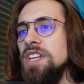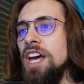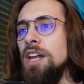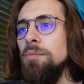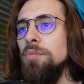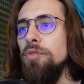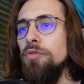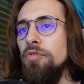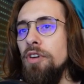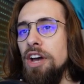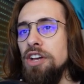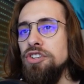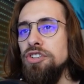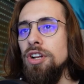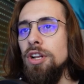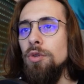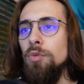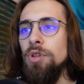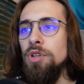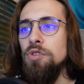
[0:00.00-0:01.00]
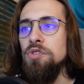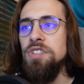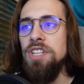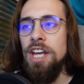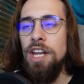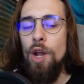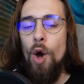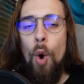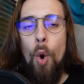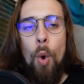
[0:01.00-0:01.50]
10 Professional, Windows
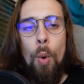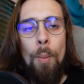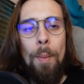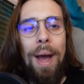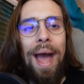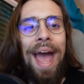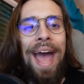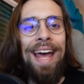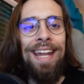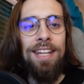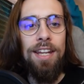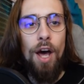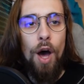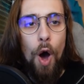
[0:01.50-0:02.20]
10 Home, and